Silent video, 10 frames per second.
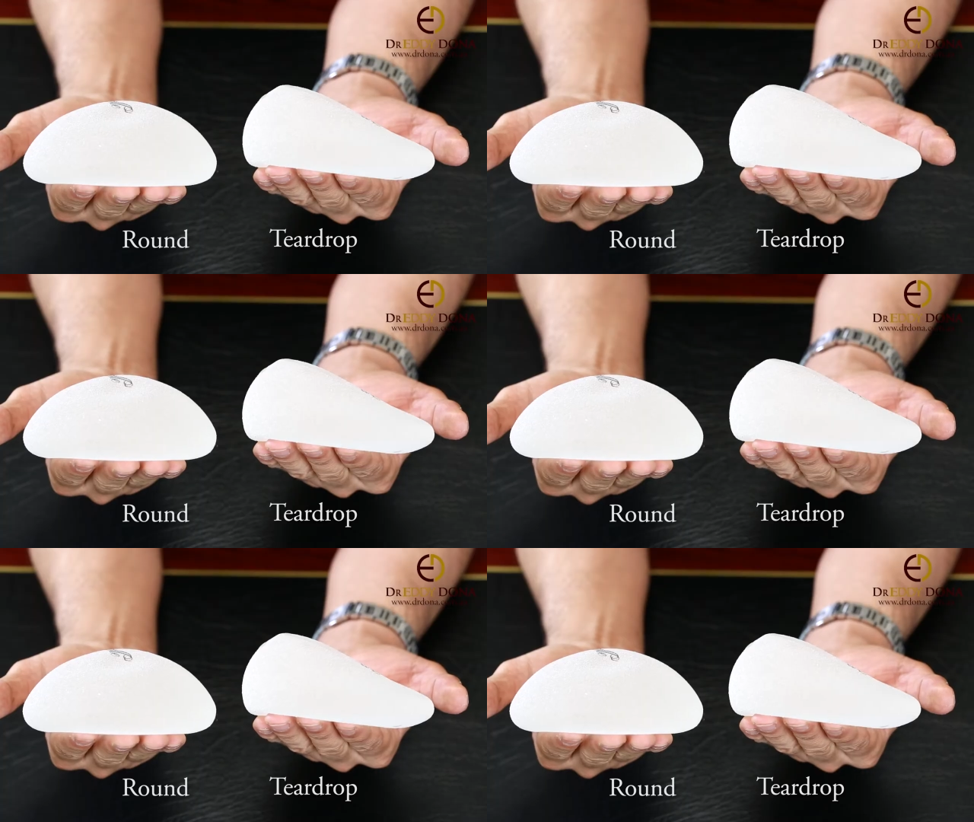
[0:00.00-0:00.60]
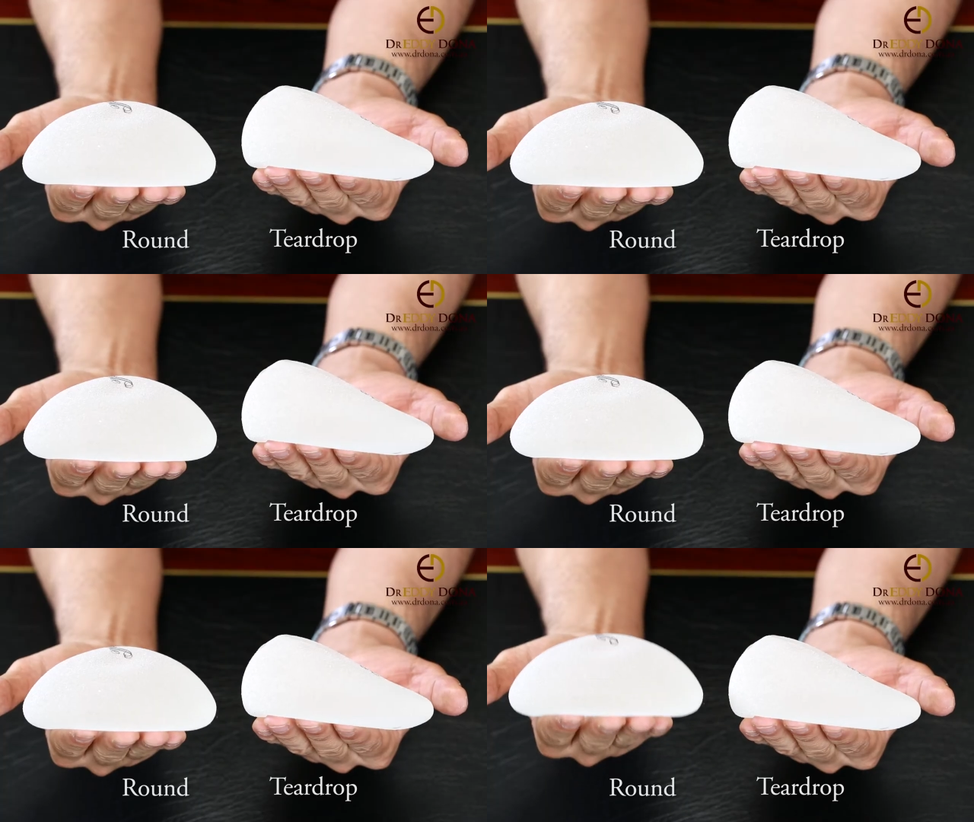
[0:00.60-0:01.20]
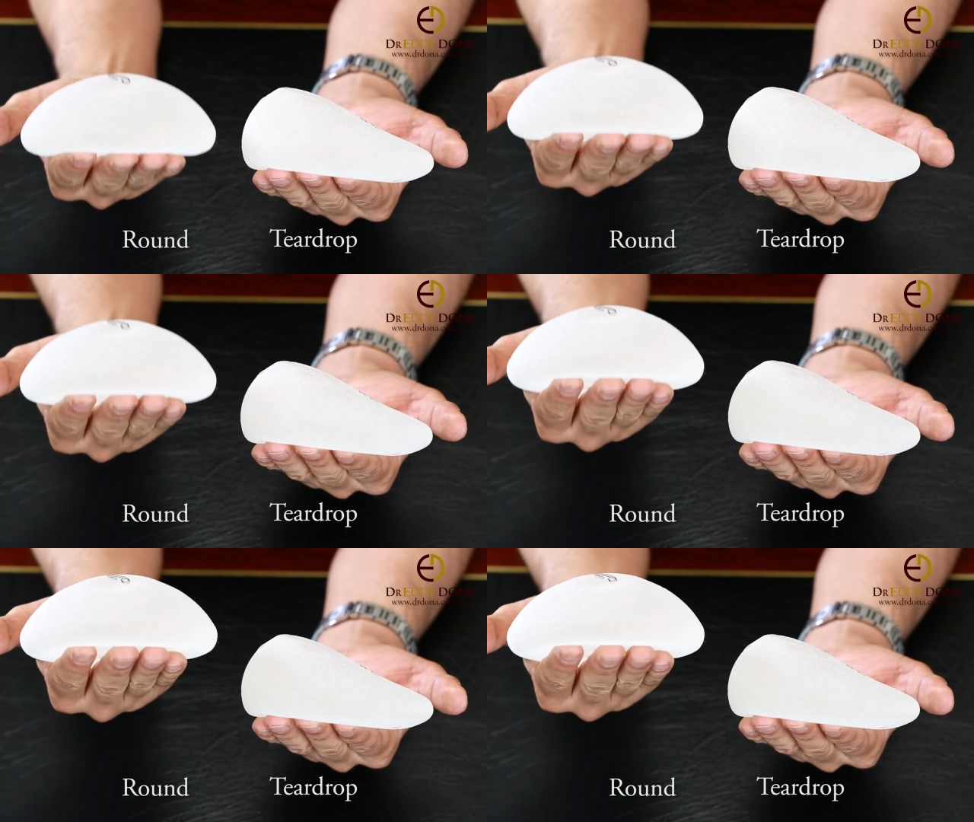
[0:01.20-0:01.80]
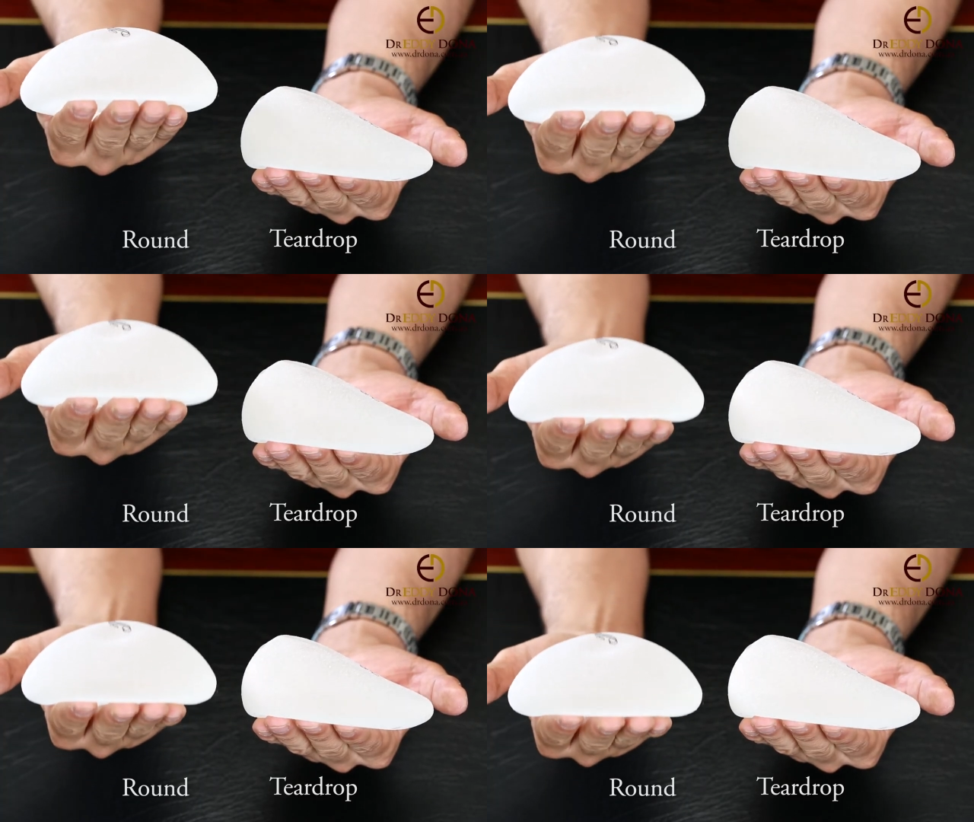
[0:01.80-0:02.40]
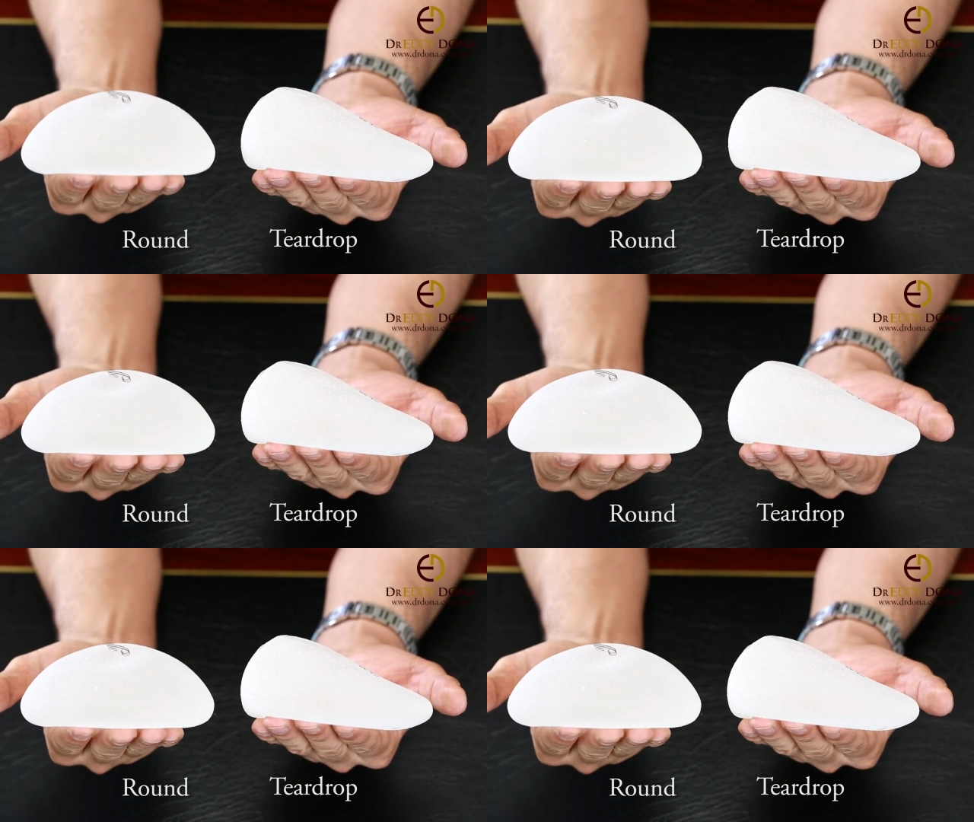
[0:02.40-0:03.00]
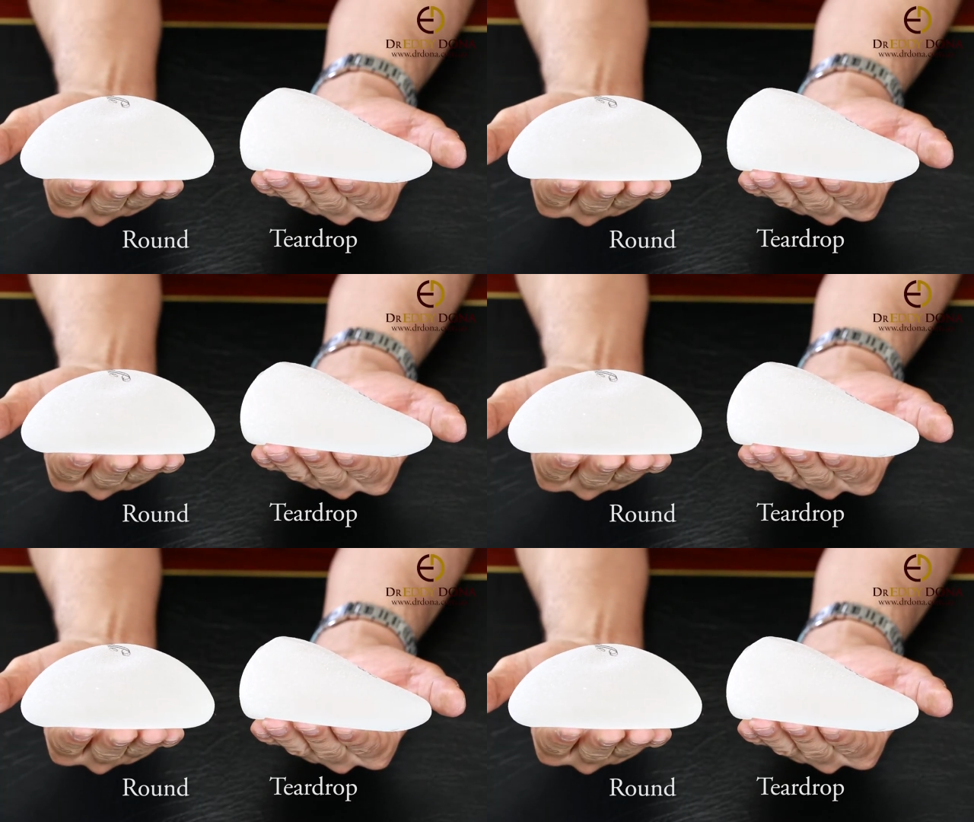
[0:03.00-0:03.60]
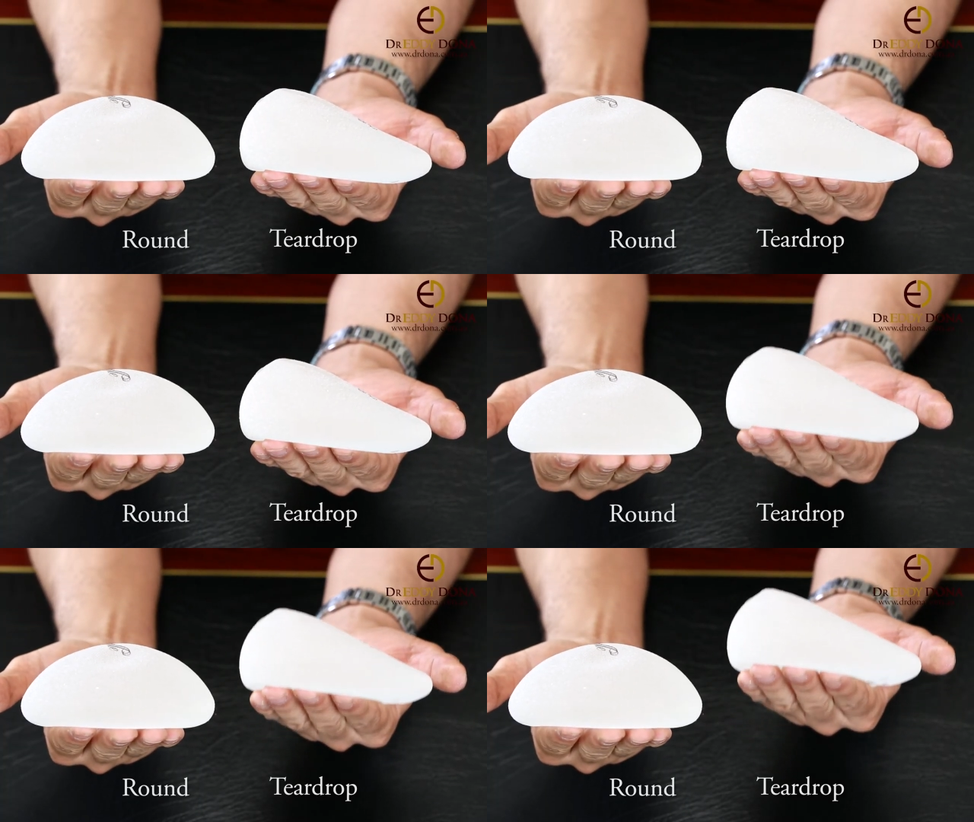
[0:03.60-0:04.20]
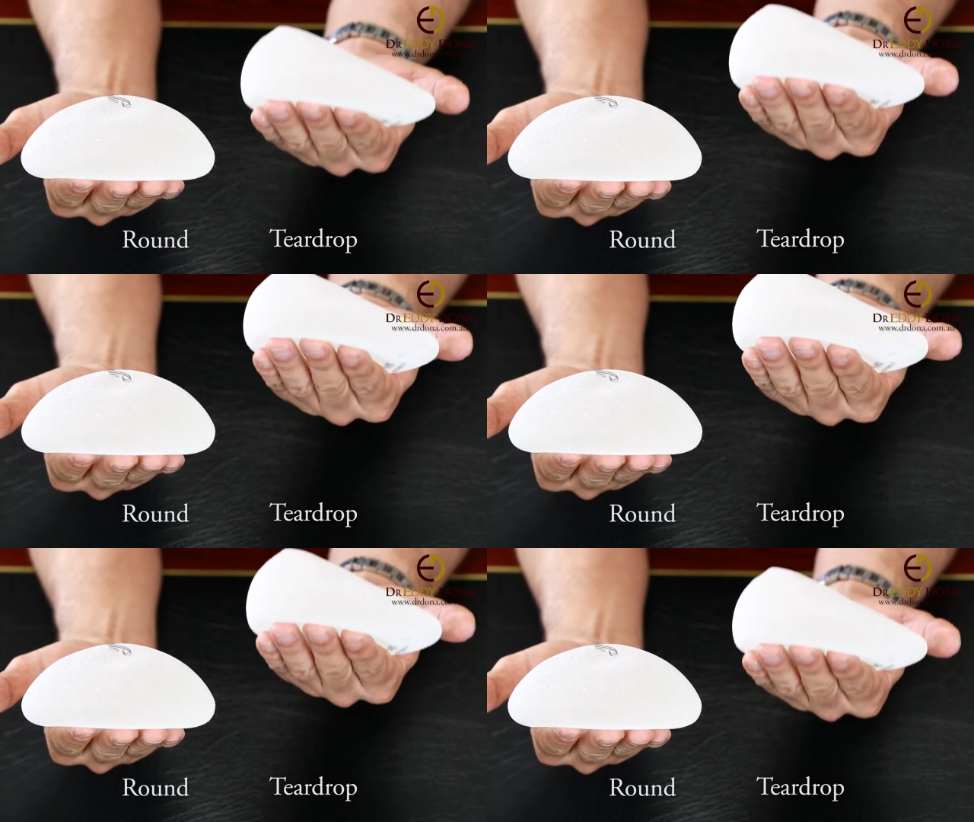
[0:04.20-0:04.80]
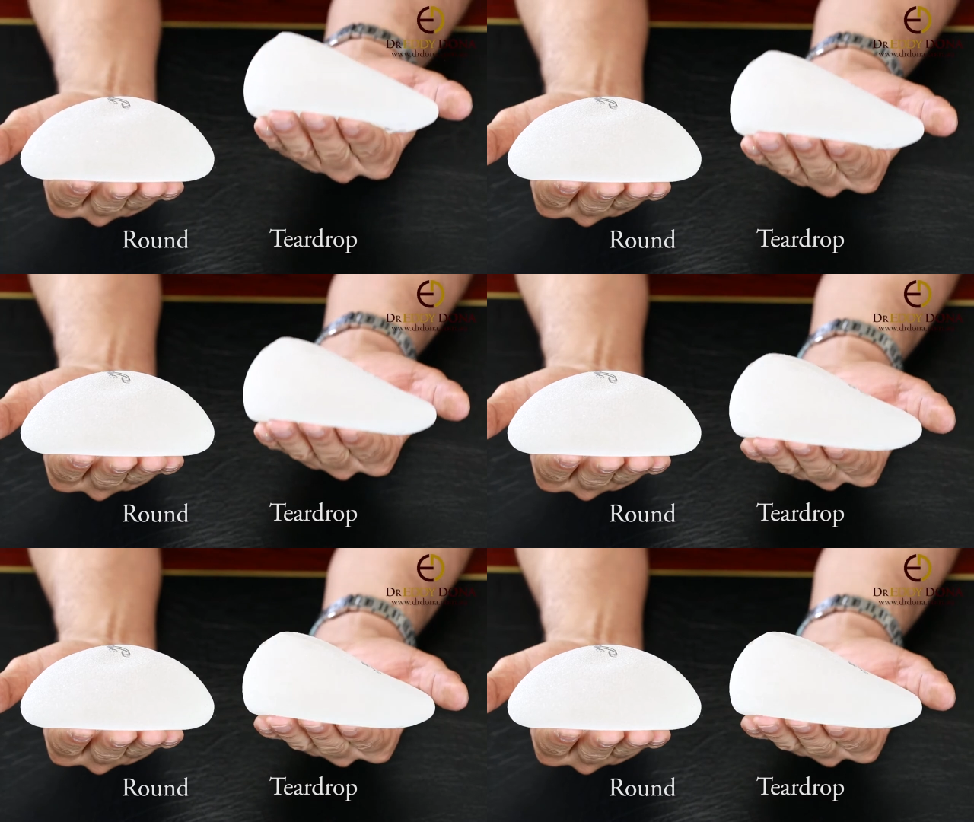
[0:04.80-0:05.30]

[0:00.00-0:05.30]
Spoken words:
No face is visible, so there are no lips to read.